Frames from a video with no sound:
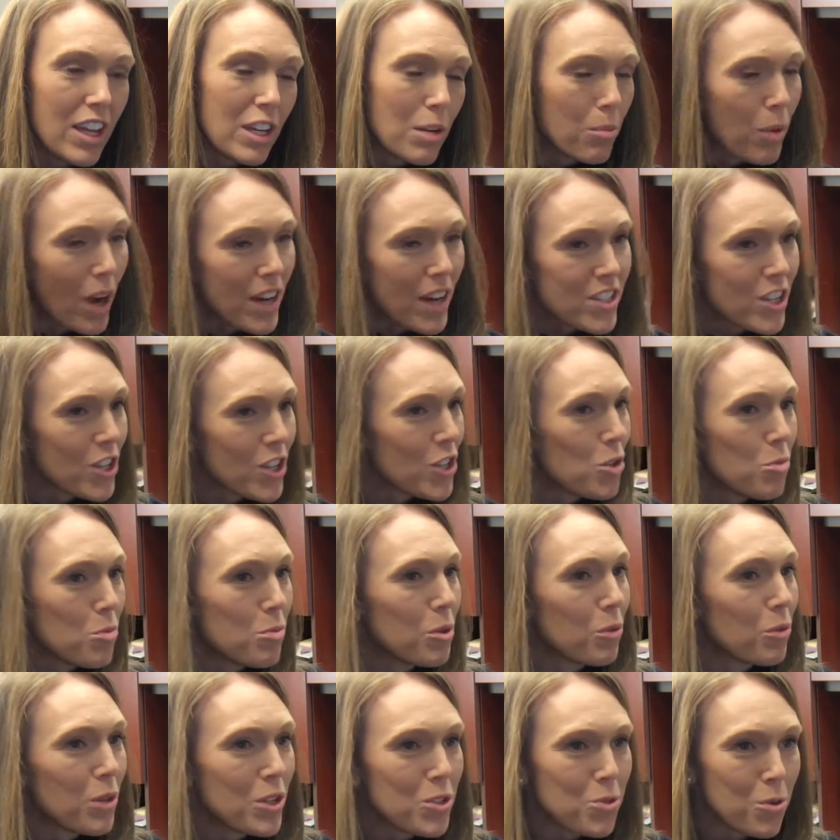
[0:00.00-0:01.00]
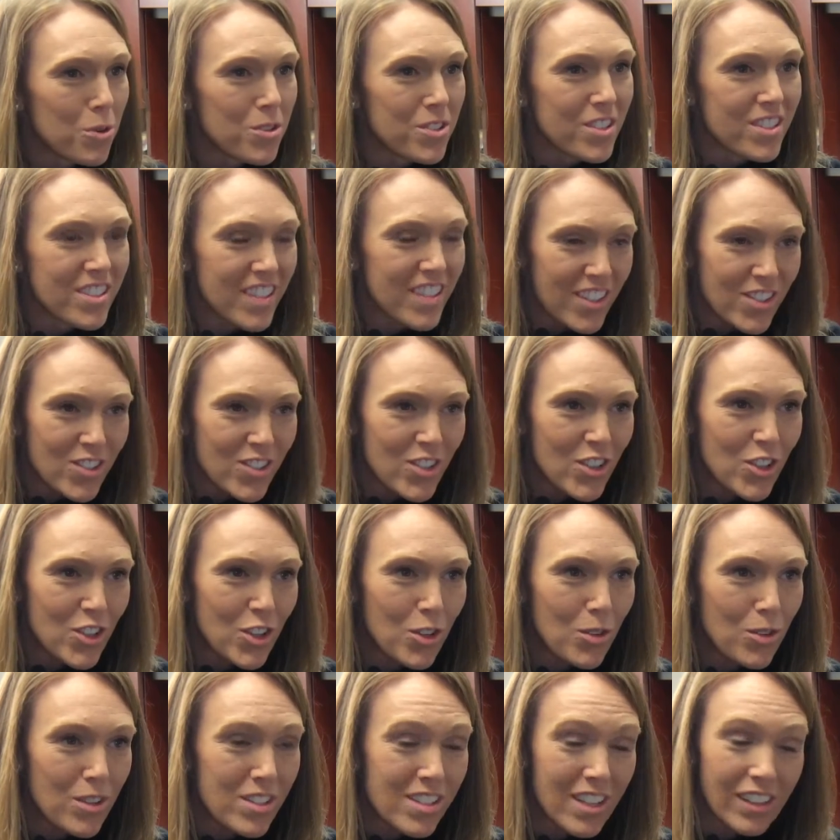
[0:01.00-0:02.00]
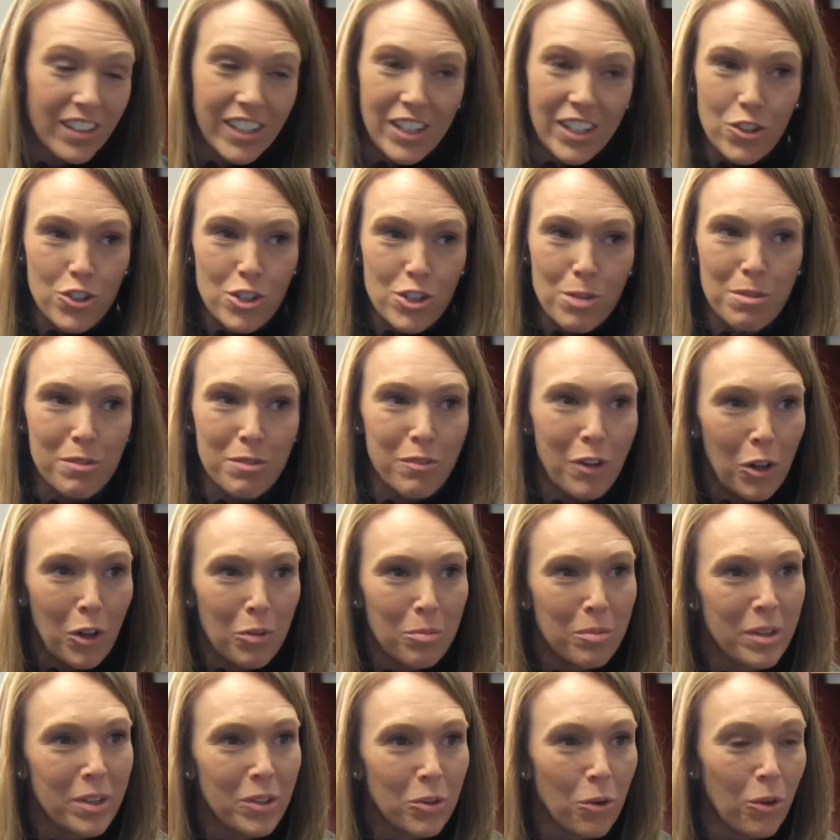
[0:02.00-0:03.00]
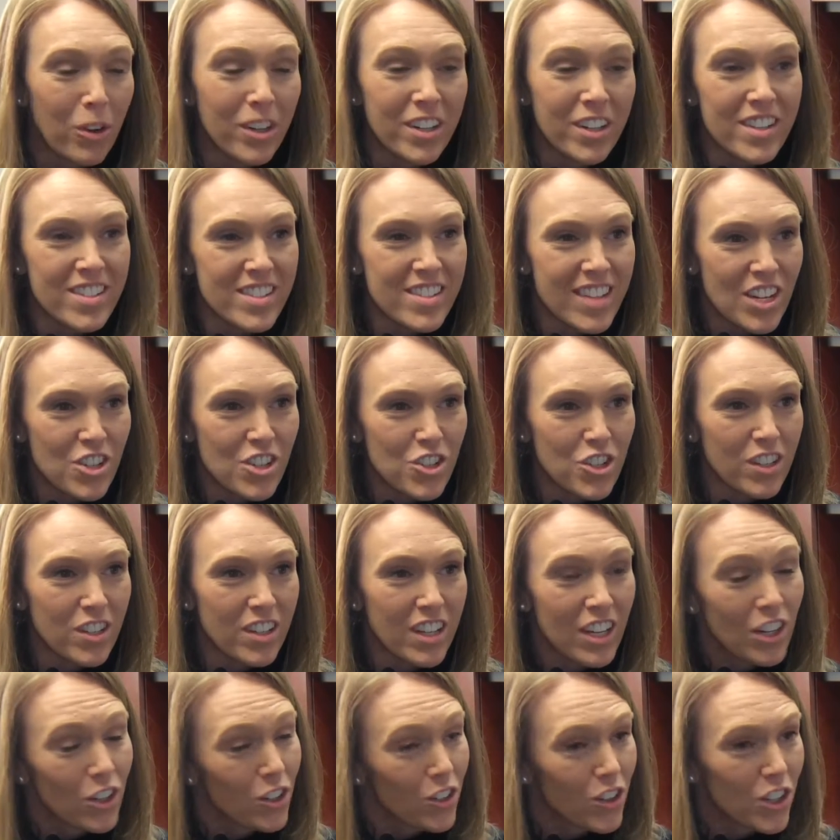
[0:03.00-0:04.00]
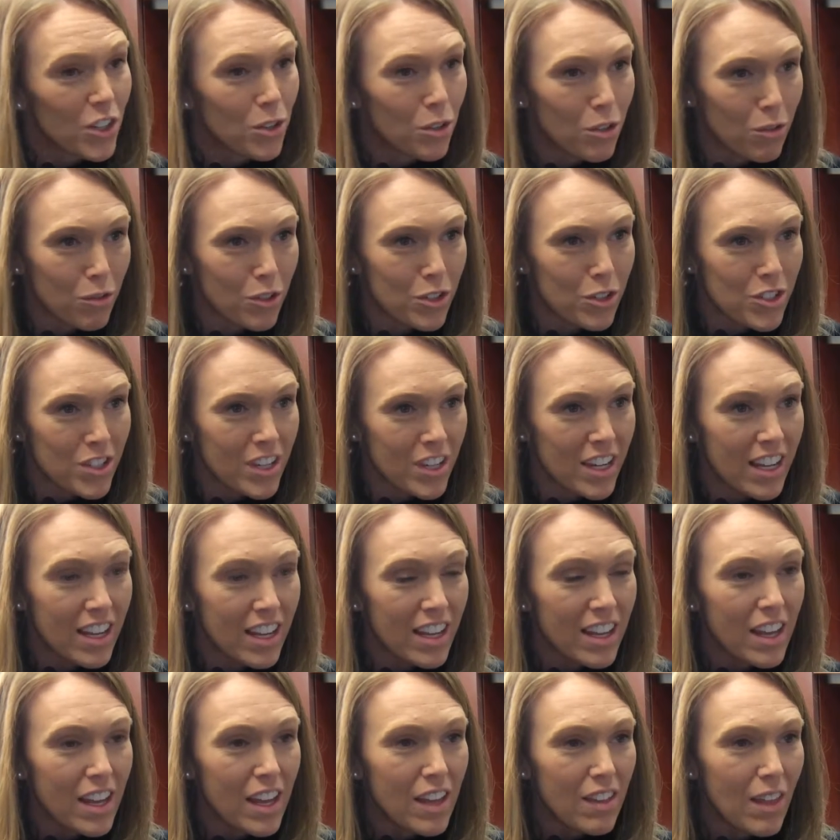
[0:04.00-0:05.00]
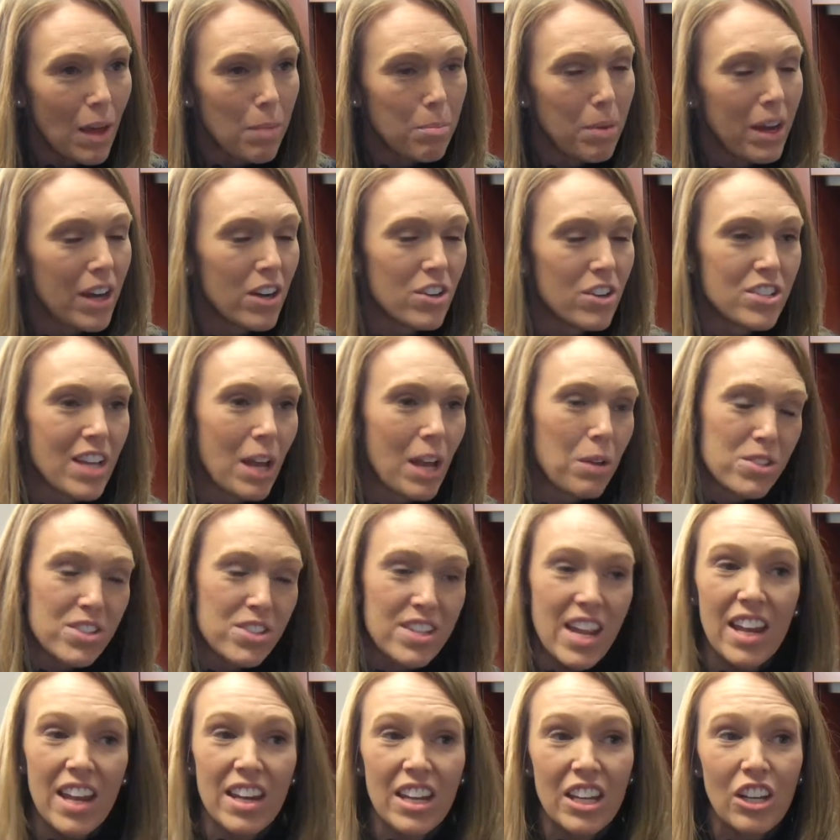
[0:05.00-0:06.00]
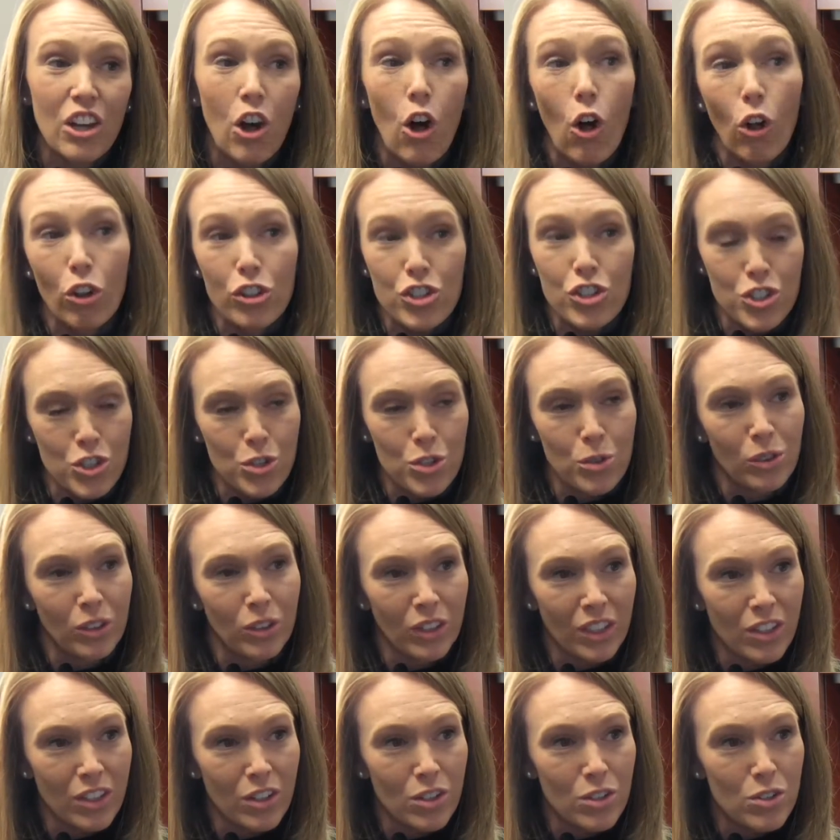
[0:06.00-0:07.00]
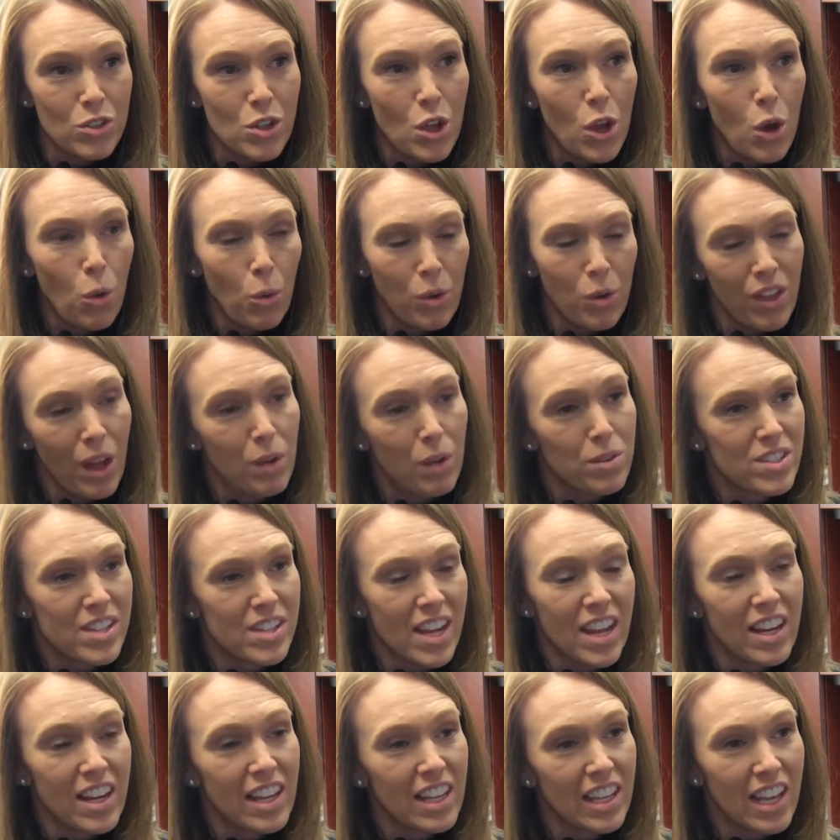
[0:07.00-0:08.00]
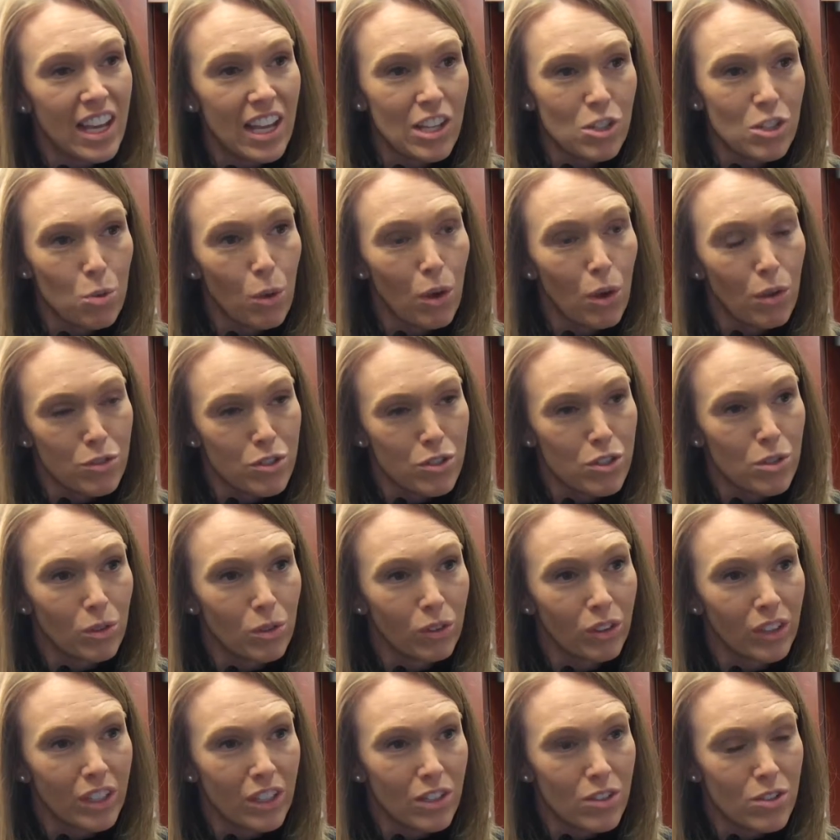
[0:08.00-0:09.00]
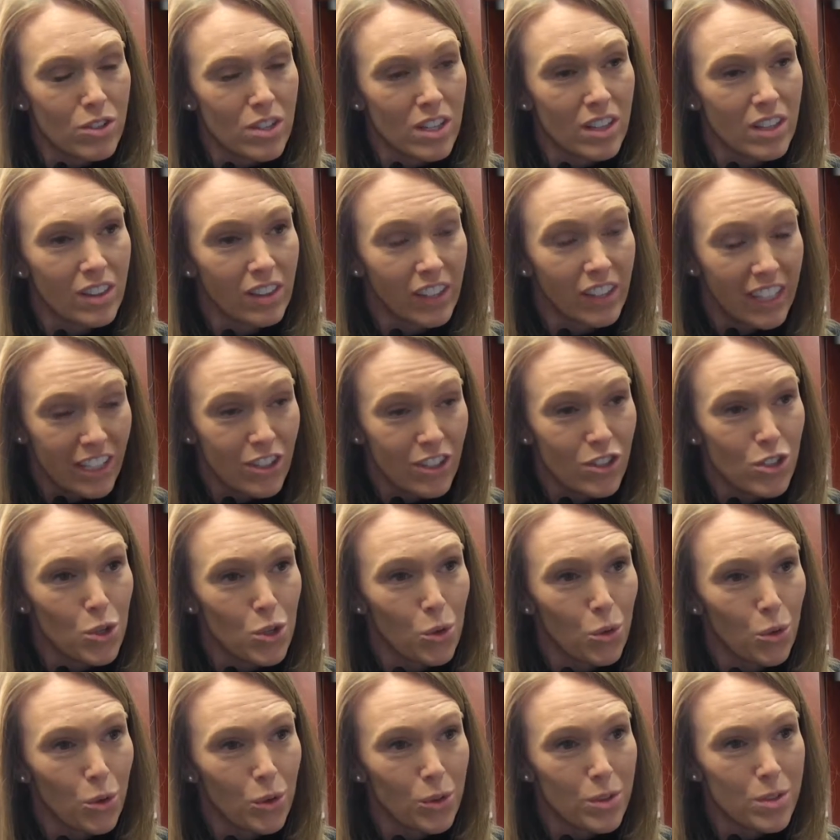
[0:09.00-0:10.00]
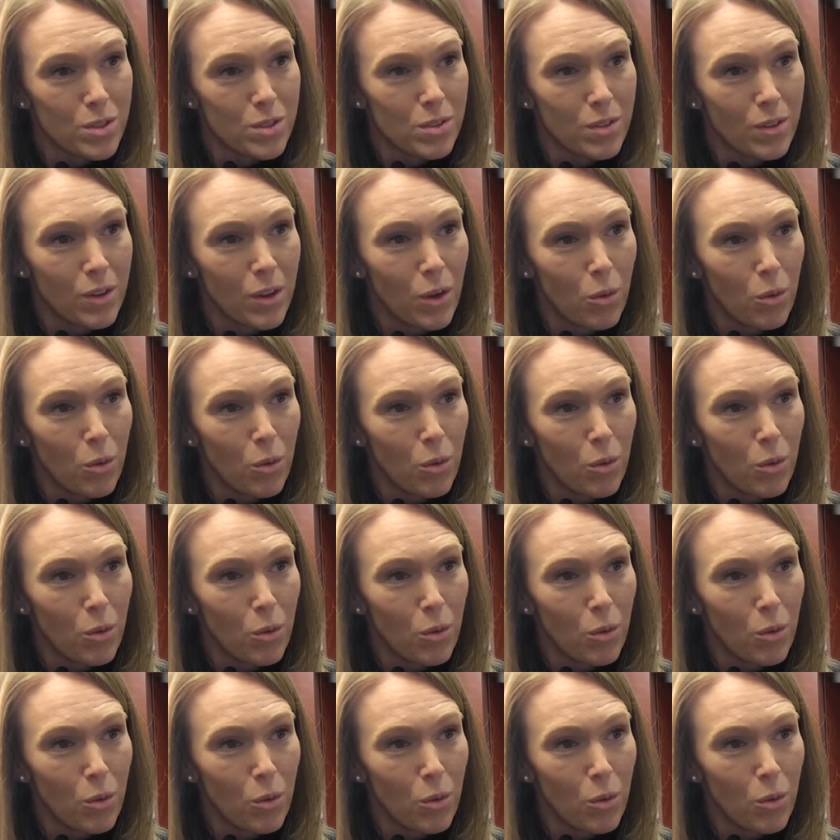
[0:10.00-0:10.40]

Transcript: Nebraska Human Resources Institute is a leadership development organization here at the university that pairs outstanding college student leaders with outstanding K-12 student leaders in Lincoln schools.